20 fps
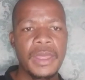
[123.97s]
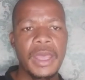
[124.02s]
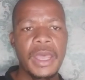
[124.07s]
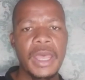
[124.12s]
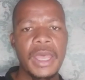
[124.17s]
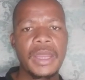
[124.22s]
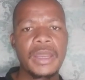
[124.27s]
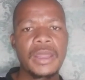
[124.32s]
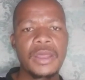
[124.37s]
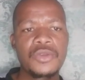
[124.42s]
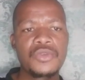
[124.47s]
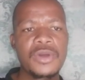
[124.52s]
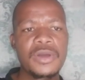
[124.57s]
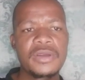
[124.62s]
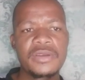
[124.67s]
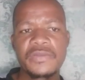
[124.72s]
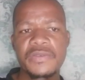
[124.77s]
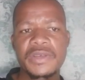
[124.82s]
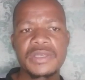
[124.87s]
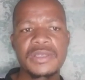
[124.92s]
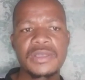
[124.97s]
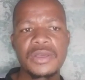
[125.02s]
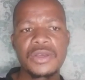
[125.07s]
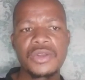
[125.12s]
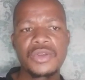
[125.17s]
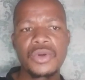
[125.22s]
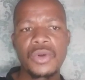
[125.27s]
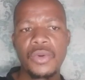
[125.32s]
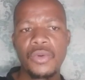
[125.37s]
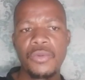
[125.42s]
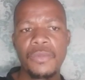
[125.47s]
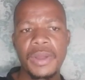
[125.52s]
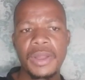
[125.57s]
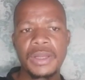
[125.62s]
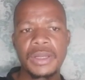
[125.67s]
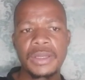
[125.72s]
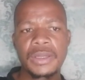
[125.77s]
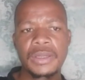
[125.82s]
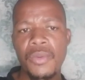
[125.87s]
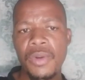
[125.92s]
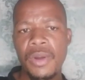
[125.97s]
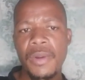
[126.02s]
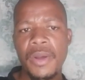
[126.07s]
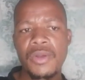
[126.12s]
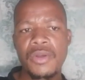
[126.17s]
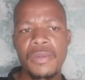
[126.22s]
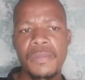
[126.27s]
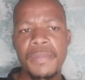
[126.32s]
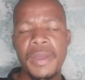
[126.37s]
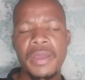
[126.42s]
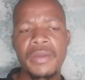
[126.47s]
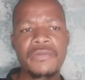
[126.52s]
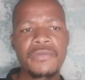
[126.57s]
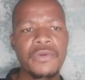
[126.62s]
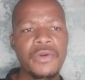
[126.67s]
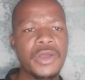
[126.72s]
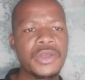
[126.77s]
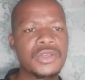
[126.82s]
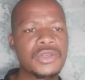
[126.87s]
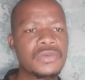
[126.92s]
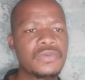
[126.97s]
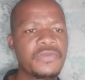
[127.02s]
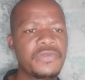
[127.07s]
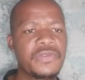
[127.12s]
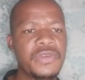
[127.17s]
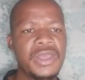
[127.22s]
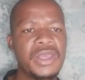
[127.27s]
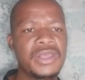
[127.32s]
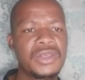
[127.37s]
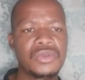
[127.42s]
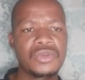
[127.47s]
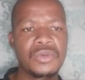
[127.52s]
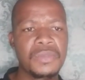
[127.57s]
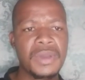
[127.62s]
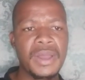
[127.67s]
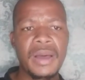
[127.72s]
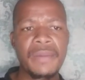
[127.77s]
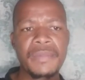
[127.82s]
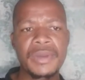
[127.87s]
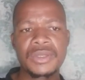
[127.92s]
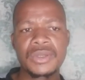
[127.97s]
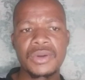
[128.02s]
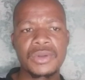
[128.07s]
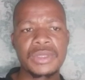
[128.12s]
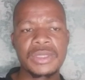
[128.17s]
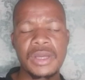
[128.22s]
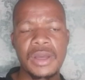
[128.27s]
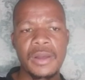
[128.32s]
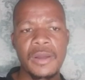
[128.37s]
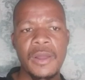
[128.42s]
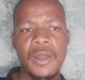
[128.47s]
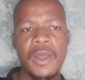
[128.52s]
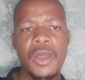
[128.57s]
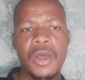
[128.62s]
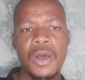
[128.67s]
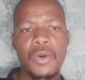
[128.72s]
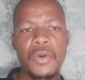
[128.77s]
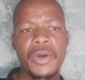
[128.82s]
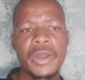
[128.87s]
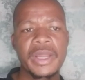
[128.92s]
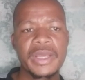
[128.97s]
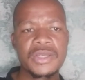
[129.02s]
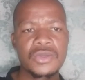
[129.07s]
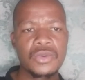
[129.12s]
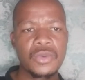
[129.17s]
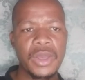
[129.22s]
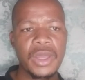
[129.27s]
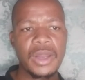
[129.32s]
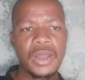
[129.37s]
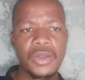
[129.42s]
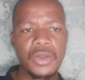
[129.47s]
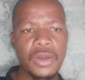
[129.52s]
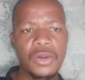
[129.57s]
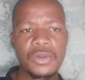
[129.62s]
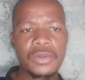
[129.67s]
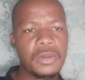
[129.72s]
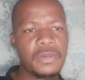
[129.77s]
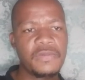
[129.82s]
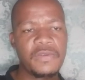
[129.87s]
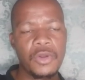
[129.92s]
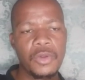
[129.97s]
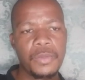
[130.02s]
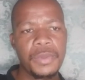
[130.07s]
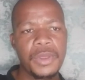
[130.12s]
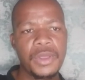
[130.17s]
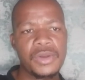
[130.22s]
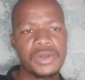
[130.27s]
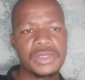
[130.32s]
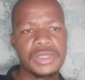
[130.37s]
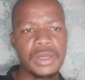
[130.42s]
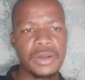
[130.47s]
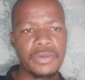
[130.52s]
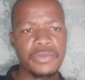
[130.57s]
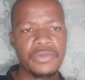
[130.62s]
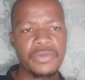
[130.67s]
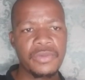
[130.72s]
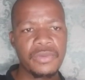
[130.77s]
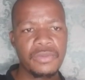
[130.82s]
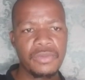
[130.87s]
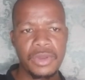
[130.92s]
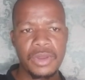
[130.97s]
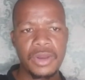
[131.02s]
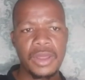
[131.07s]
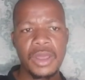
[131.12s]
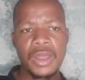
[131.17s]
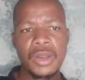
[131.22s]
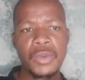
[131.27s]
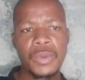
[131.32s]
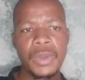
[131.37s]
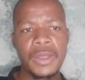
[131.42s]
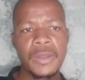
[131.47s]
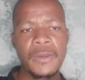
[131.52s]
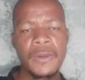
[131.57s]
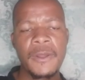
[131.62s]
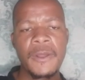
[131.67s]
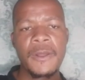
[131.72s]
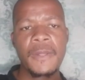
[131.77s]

And then you are investing in your woman, whereby you are paying for his fees to become a doctor. Whereas where now you are not developing yourself in any way.